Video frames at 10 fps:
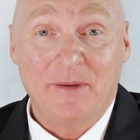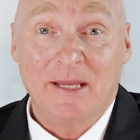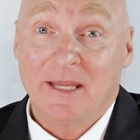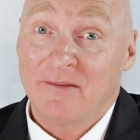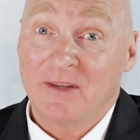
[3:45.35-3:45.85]

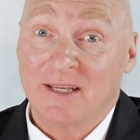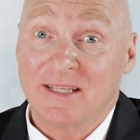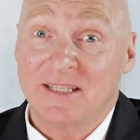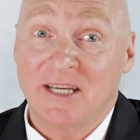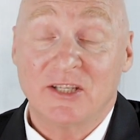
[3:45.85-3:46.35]
been given
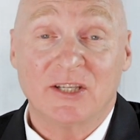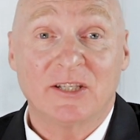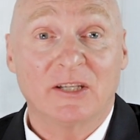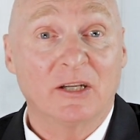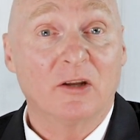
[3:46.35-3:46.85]
concessions
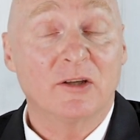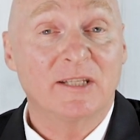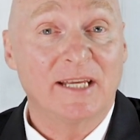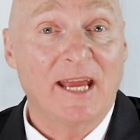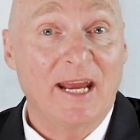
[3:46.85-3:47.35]
to lodge
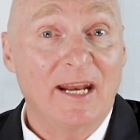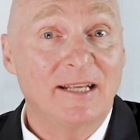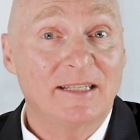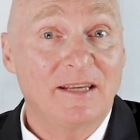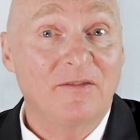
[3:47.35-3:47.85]
the
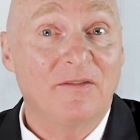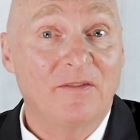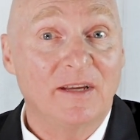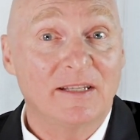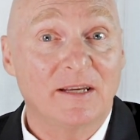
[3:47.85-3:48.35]
887
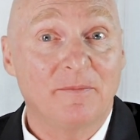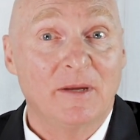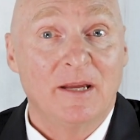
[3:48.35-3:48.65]
visa,